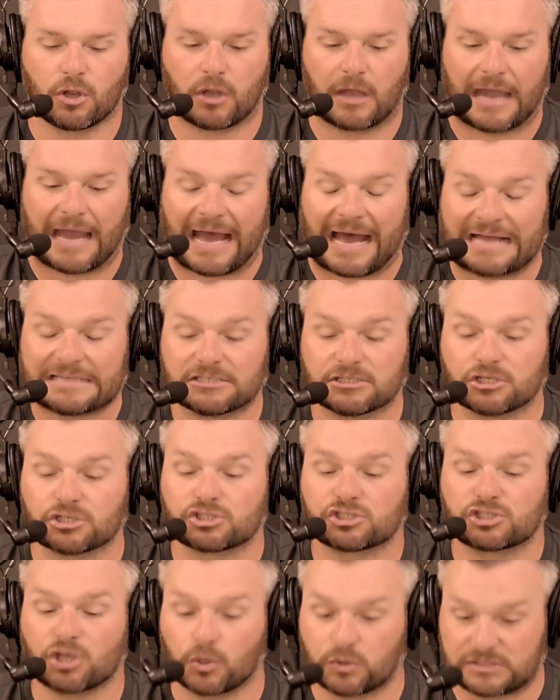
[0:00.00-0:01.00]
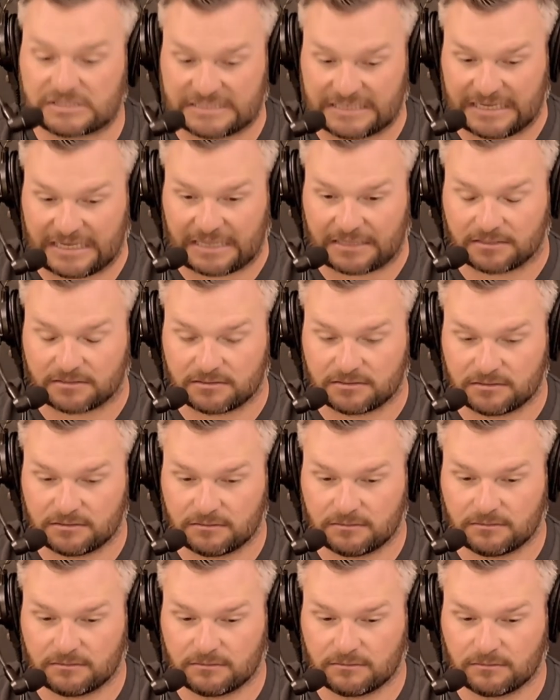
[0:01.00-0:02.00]
as an associate,
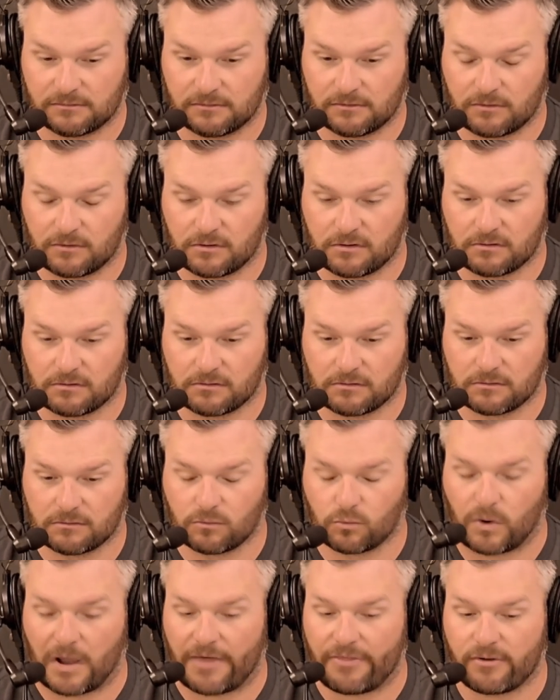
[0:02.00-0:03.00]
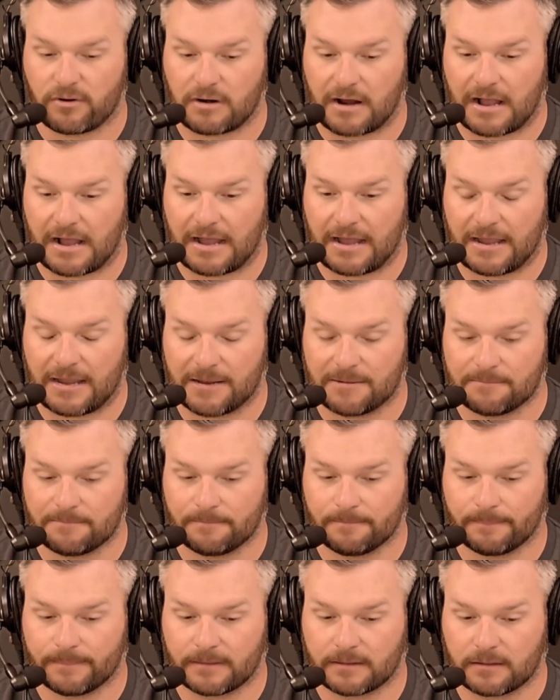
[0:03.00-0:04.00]
whether I'm
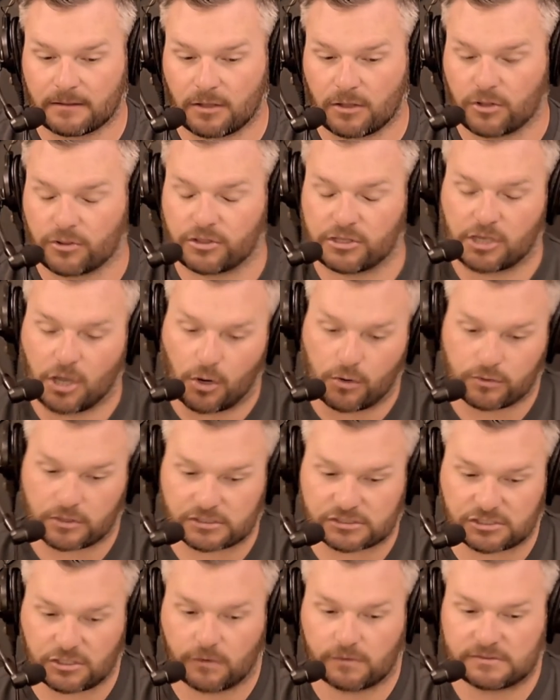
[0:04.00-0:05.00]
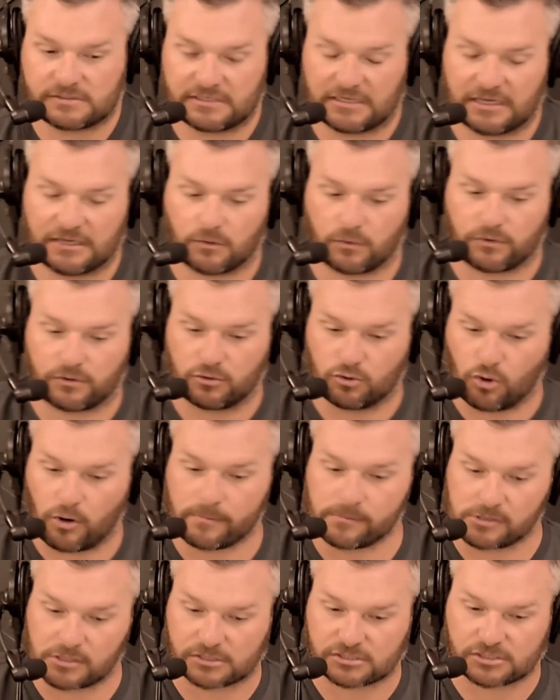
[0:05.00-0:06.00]
the owner associate or the
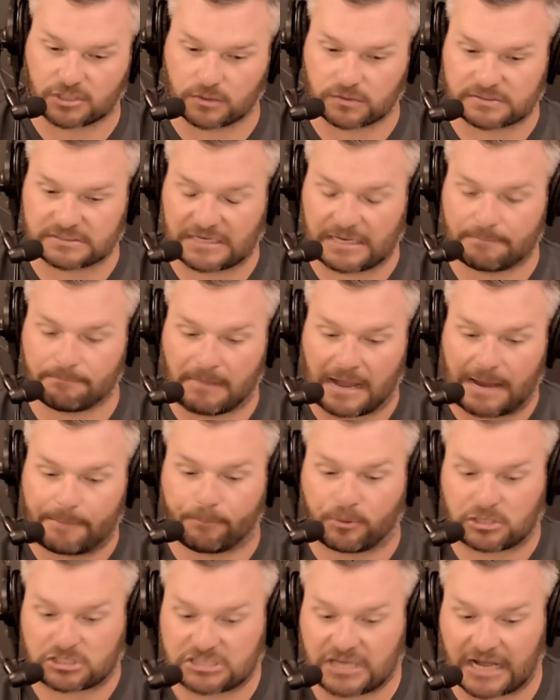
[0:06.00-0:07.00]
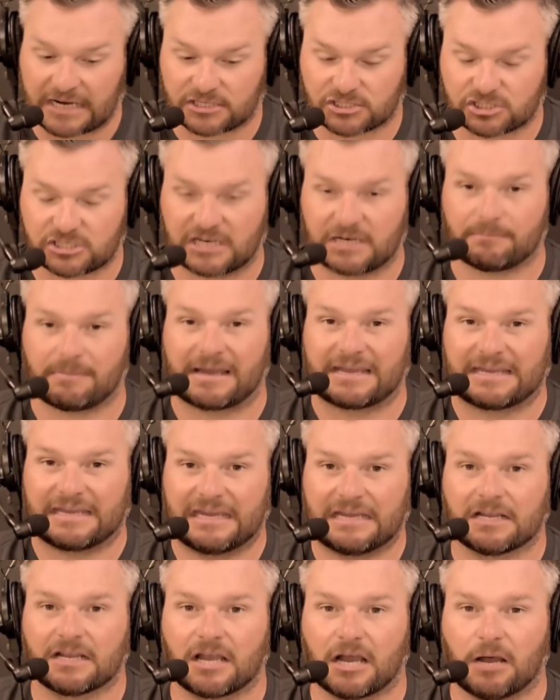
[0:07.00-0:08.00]
normal associate, my production and my
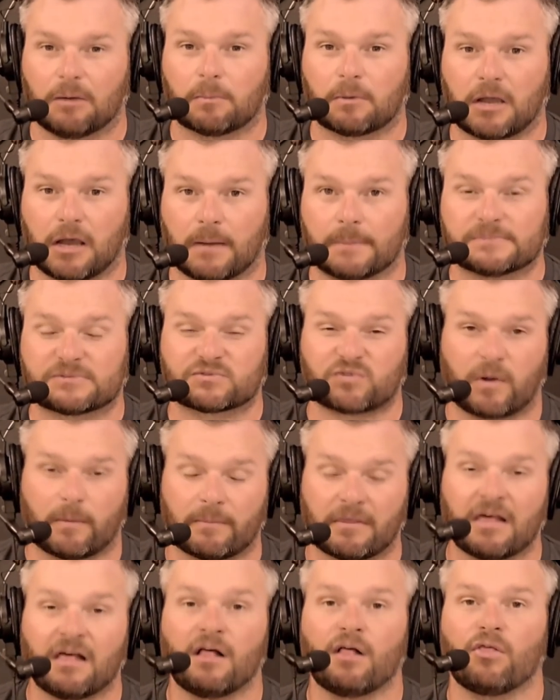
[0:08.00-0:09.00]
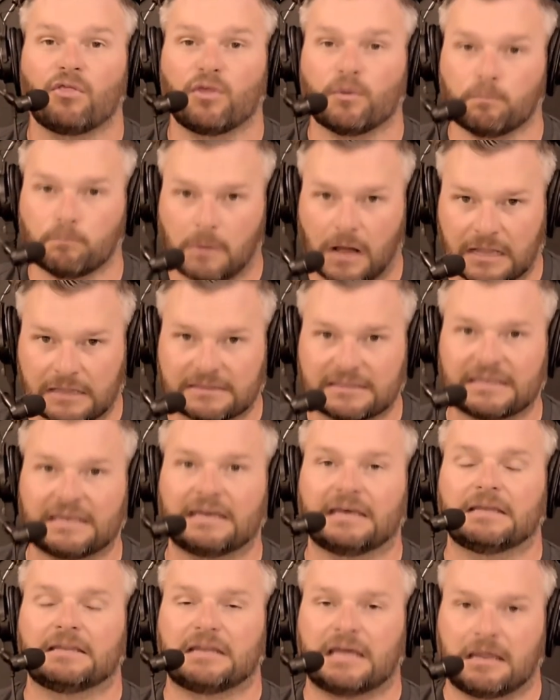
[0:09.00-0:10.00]
income comes from the month
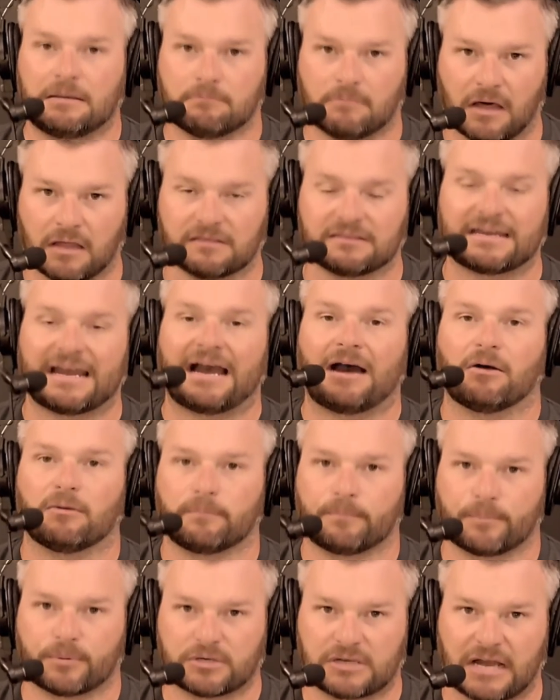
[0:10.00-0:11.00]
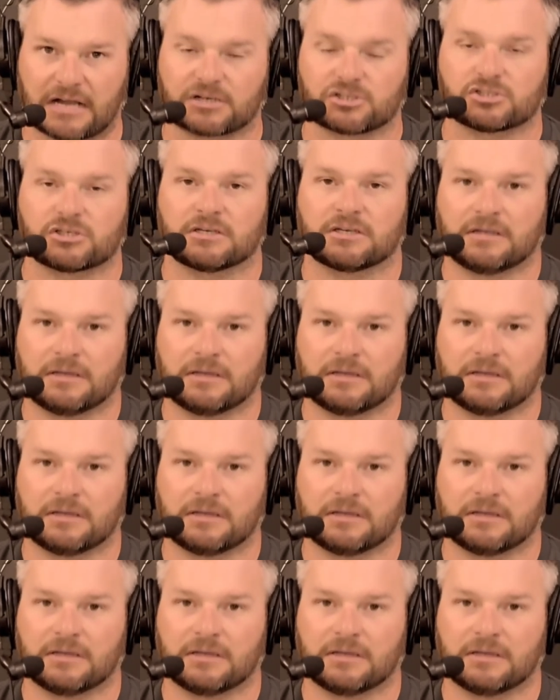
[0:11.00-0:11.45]
in and month out production.